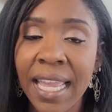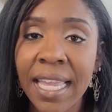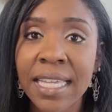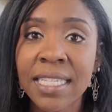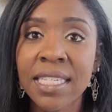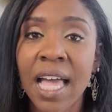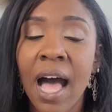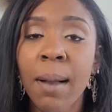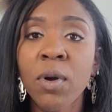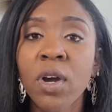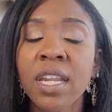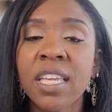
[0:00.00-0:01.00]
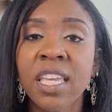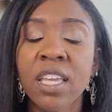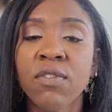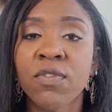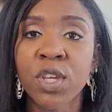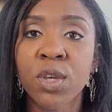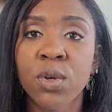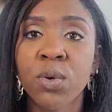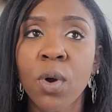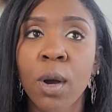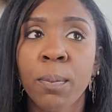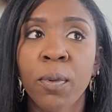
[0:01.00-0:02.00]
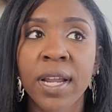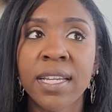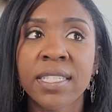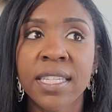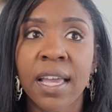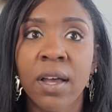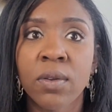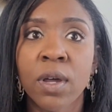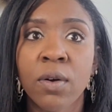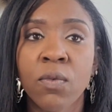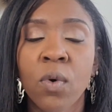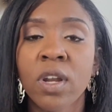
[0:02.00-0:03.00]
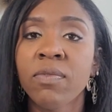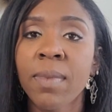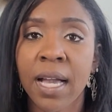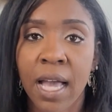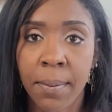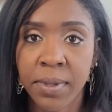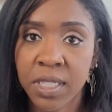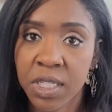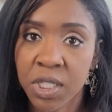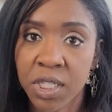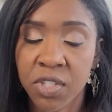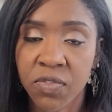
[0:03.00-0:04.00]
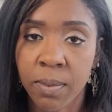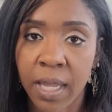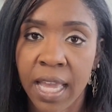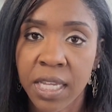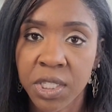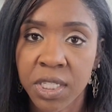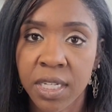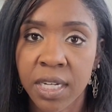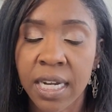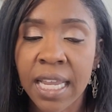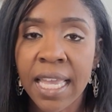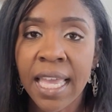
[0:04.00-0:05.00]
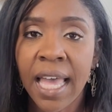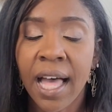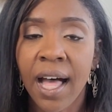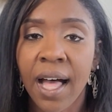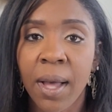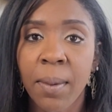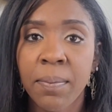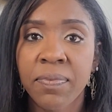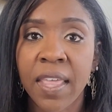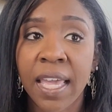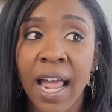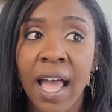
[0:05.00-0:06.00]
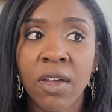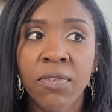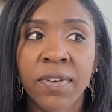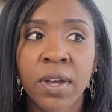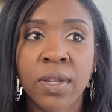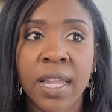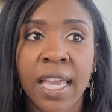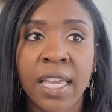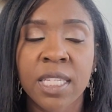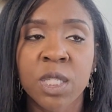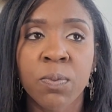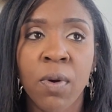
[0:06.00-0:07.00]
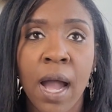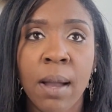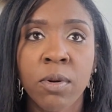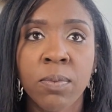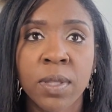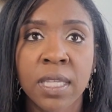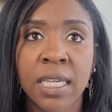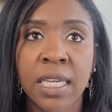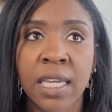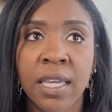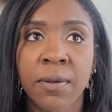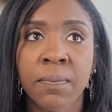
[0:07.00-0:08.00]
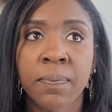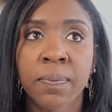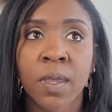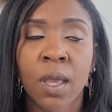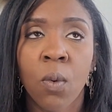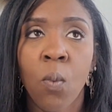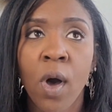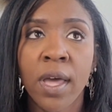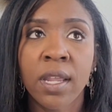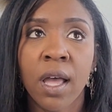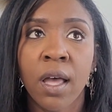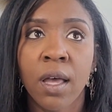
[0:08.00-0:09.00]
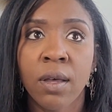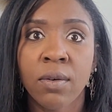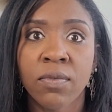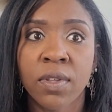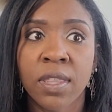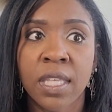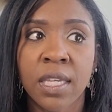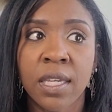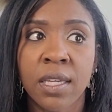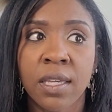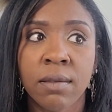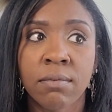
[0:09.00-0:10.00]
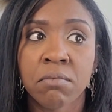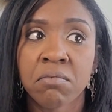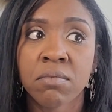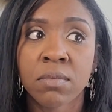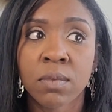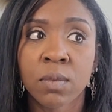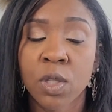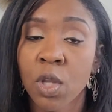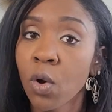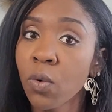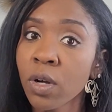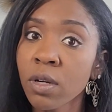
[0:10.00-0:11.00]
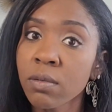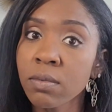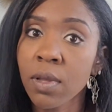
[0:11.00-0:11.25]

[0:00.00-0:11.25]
And I'm going to give you a breakdown of one of my competitions from last year that I felt like is probably one of the lower